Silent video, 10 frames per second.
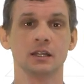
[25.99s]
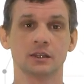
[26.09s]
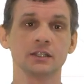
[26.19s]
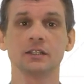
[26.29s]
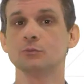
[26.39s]

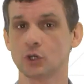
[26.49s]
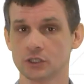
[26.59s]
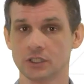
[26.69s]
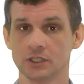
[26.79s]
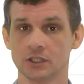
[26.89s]
3D
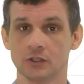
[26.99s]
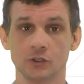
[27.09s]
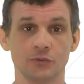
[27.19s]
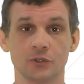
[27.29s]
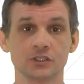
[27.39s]
modeling
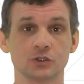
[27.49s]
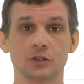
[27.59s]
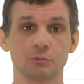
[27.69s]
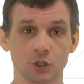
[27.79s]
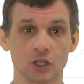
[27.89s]
refers to
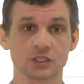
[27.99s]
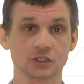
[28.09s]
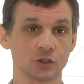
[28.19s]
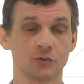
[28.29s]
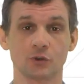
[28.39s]
the
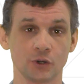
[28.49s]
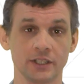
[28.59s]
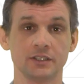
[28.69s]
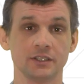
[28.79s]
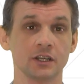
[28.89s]
process of
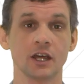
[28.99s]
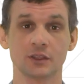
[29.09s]
creating